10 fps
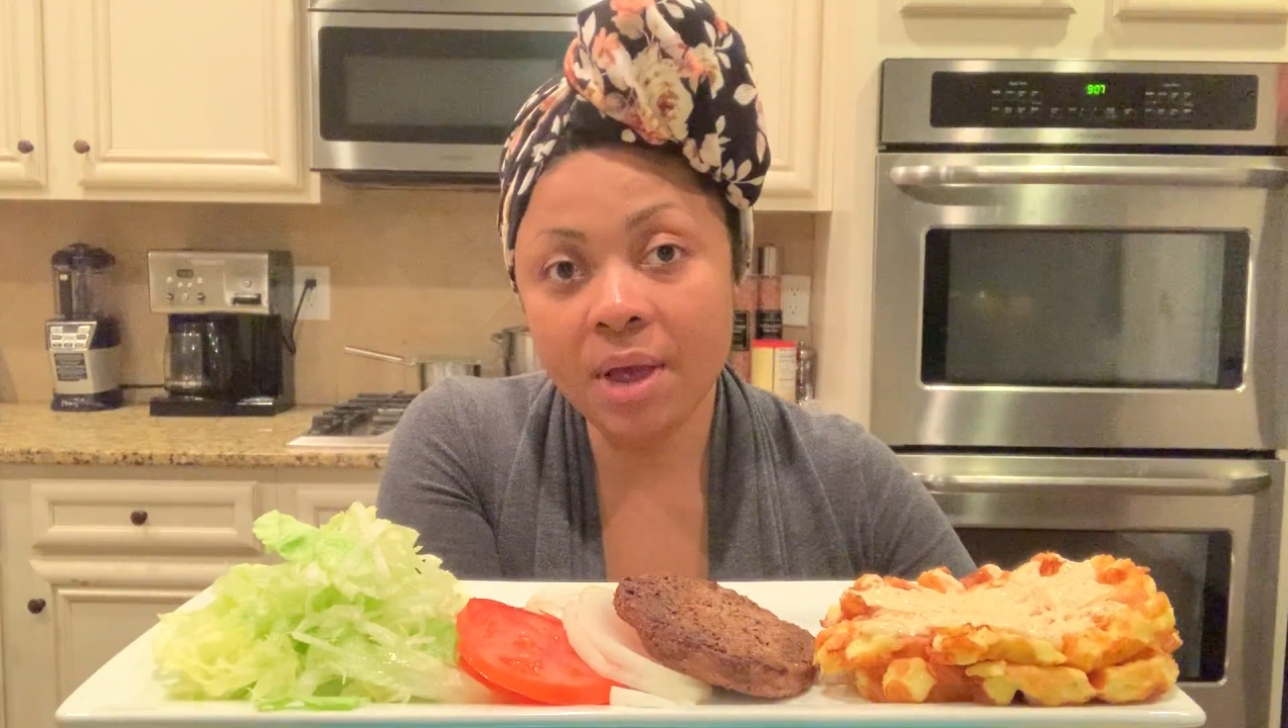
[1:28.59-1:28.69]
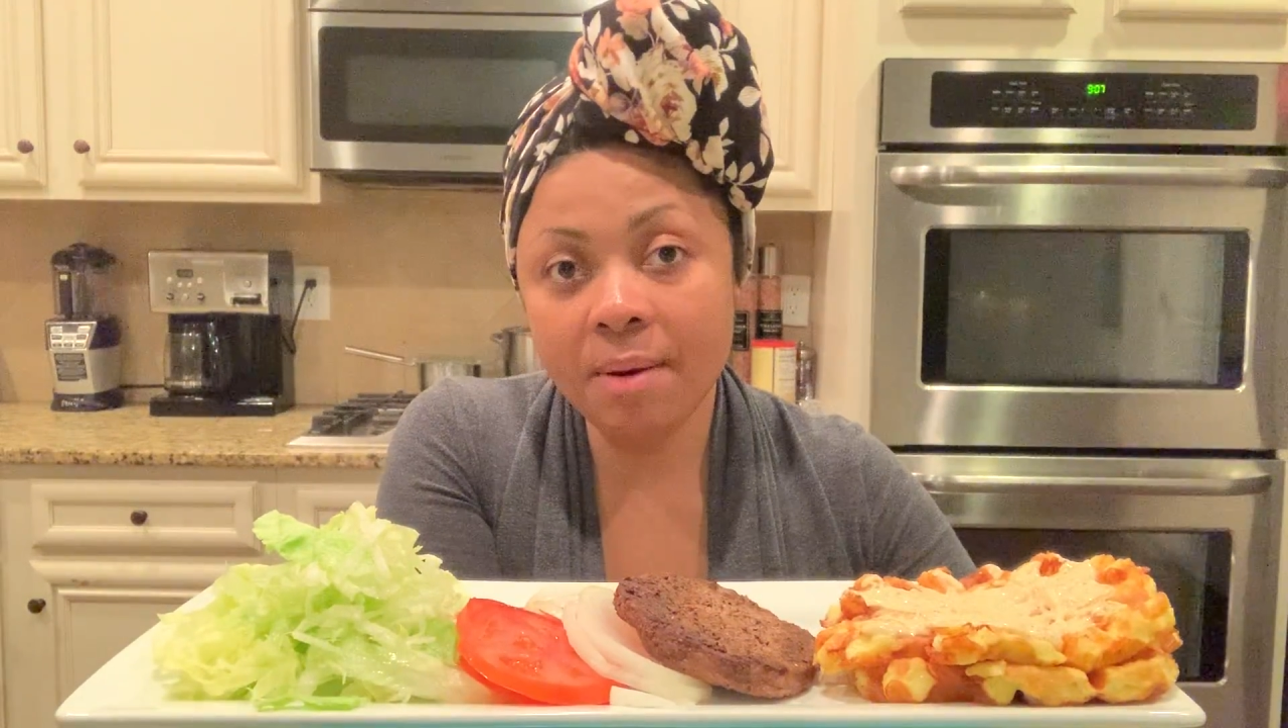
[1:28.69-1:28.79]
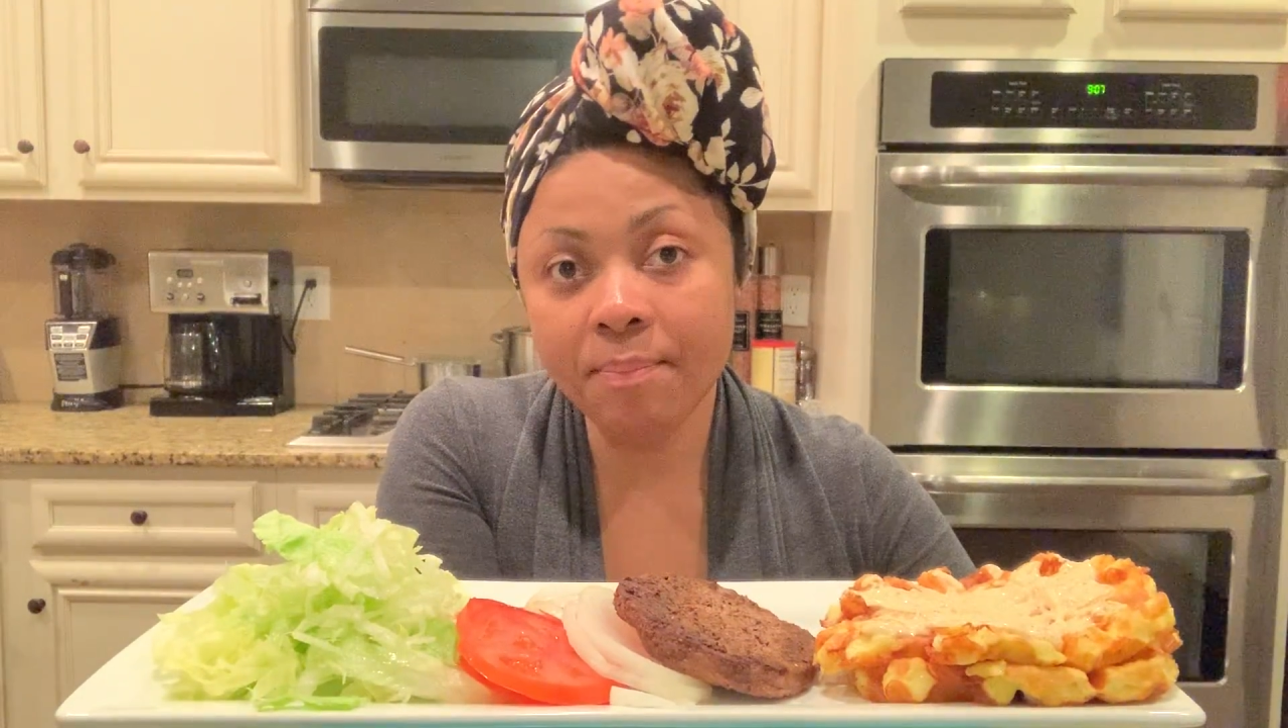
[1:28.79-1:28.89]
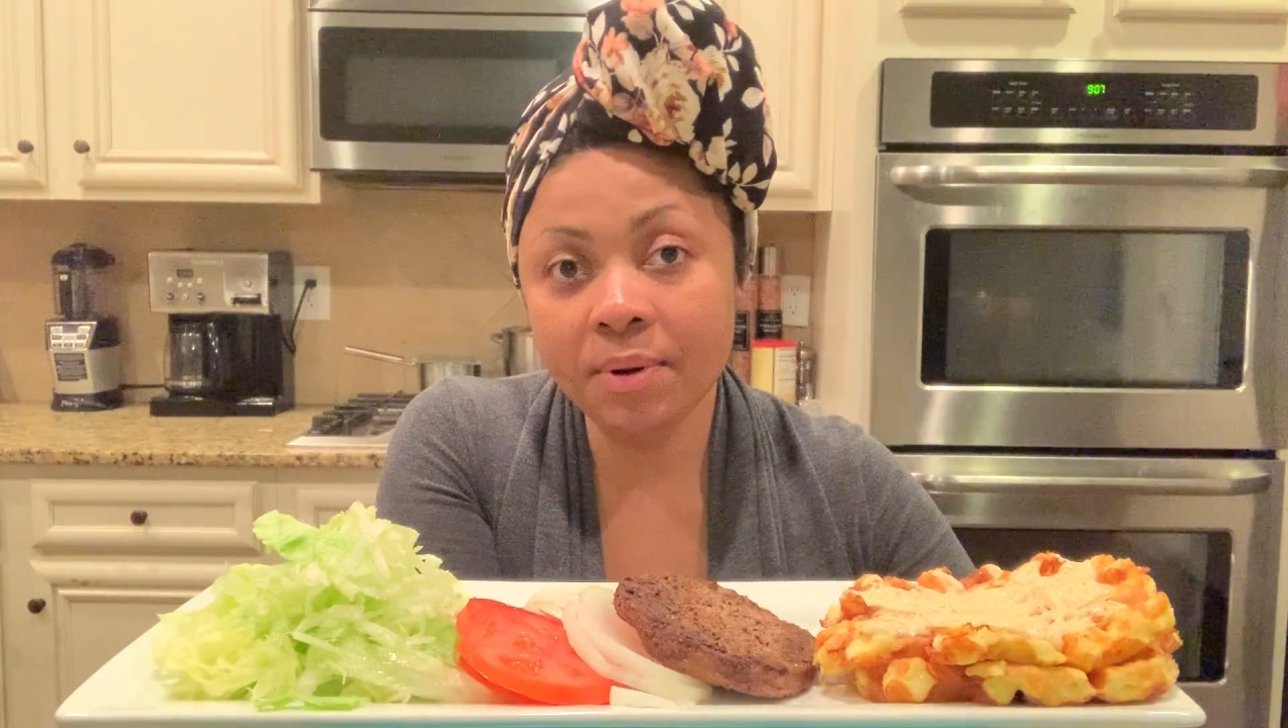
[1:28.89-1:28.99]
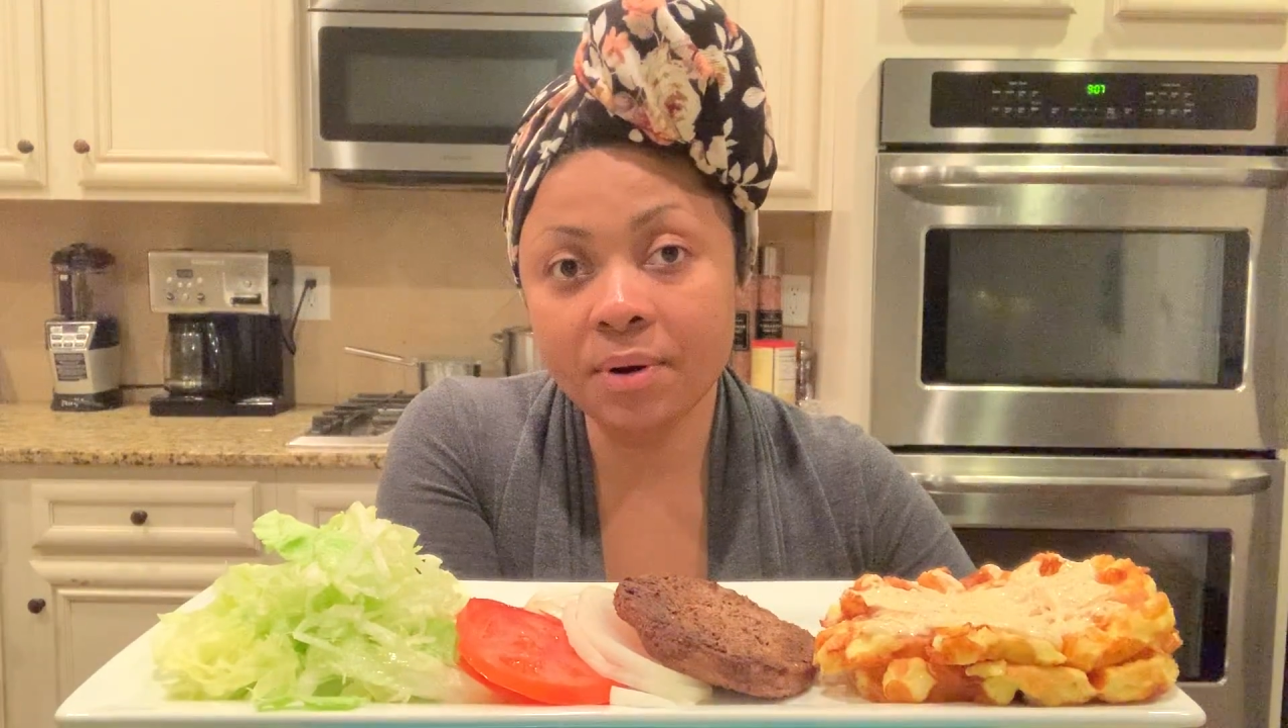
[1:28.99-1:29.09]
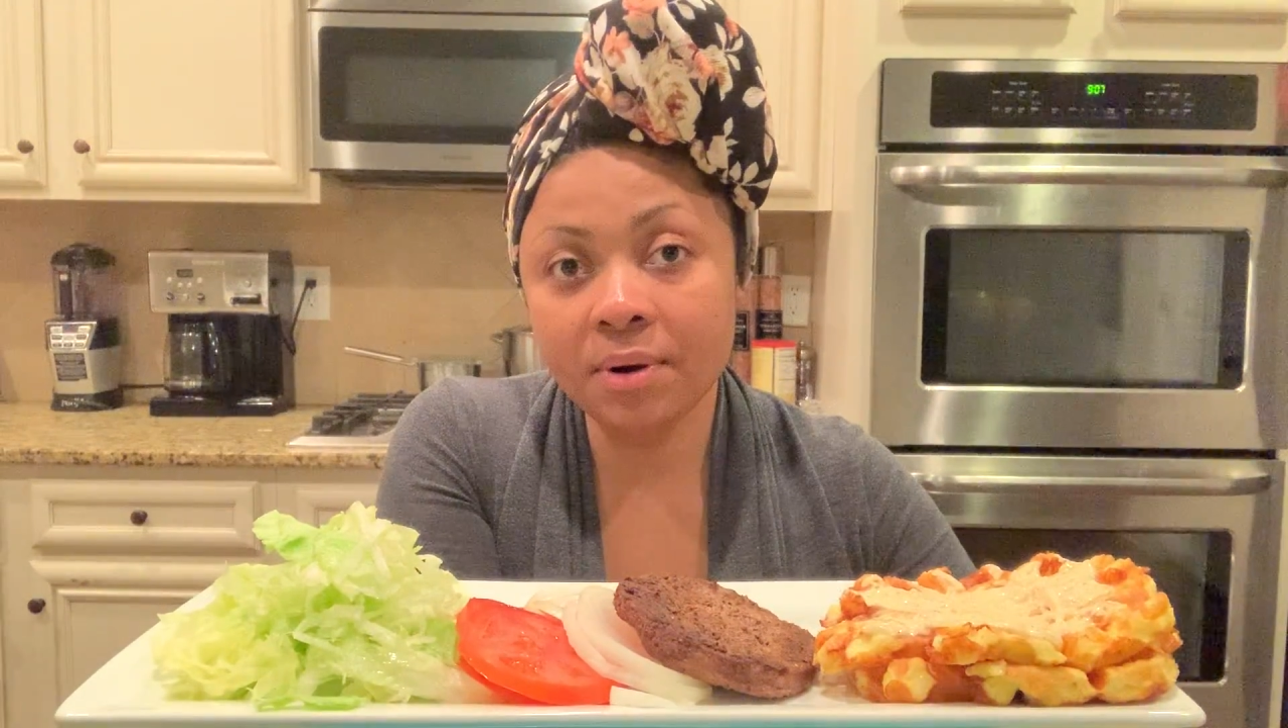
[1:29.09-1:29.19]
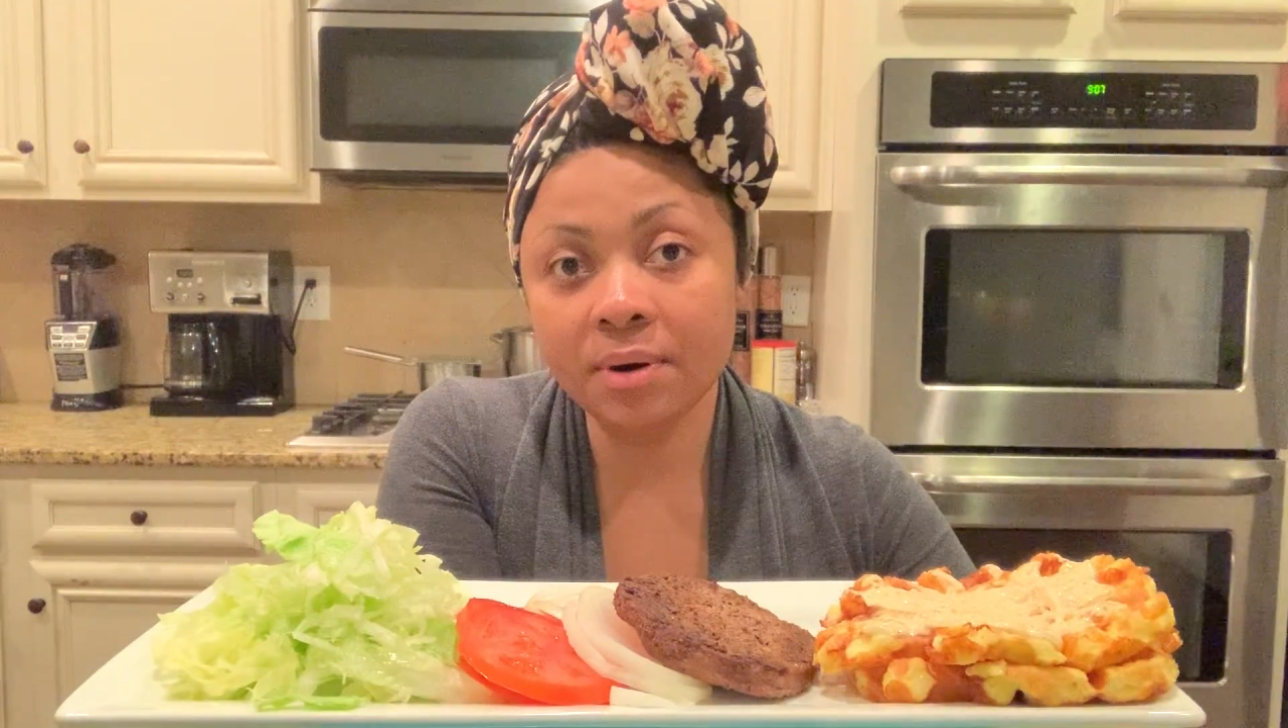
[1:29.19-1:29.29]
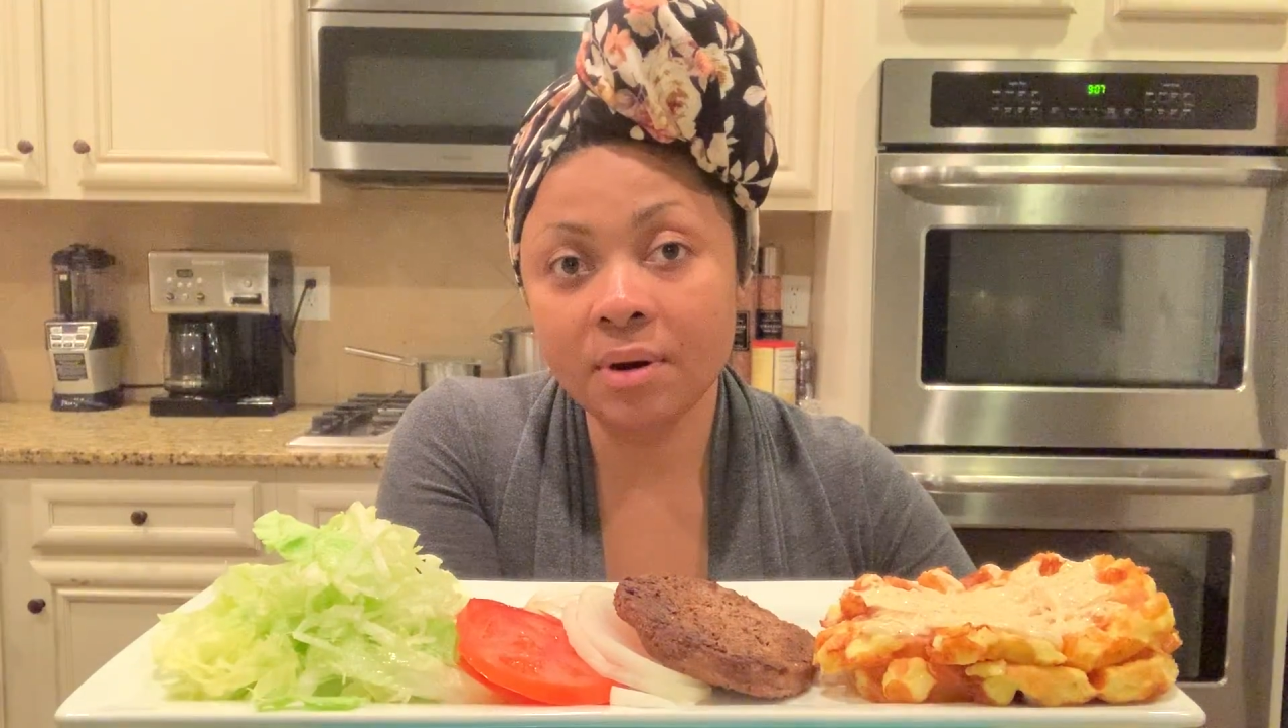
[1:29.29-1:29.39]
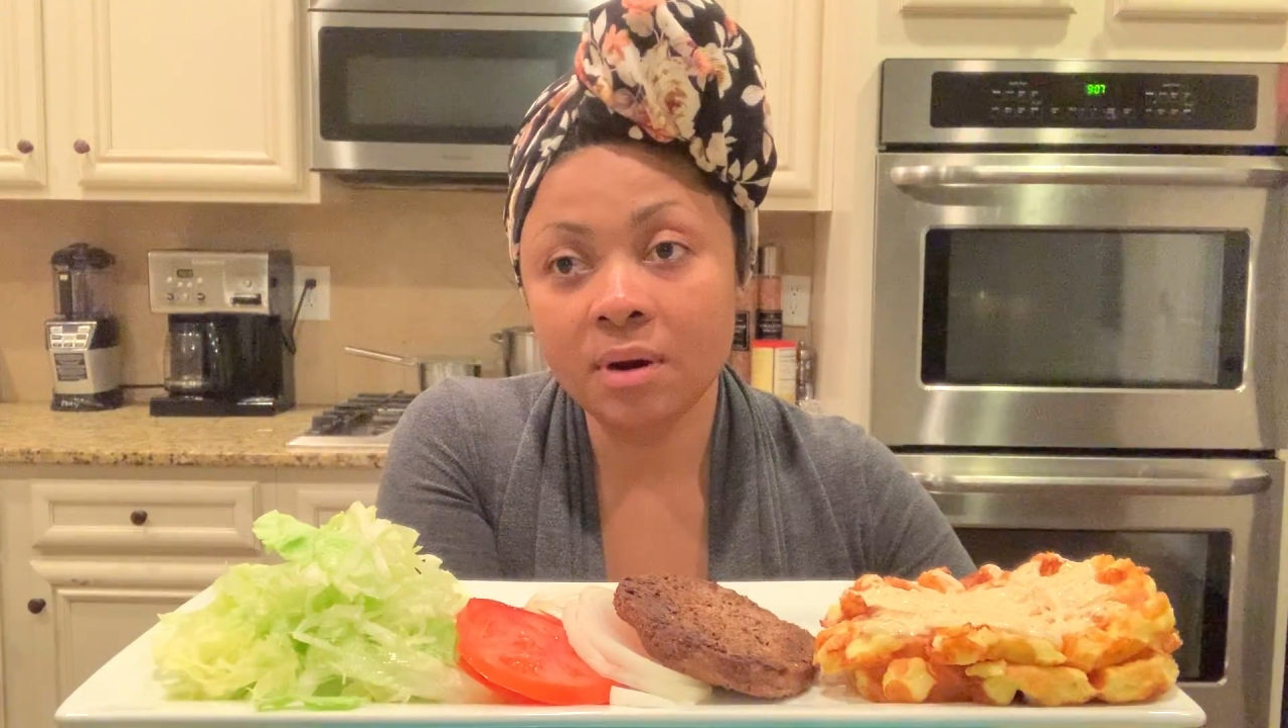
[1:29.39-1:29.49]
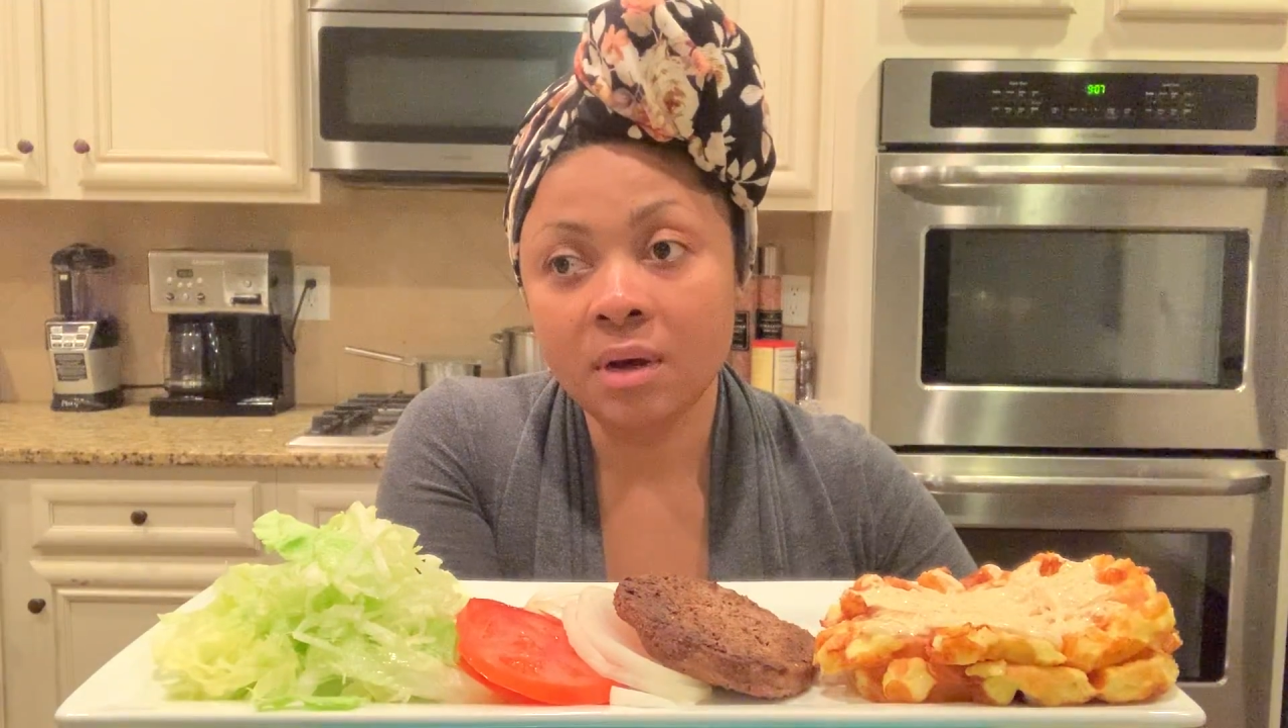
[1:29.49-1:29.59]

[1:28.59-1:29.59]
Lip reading: pepper,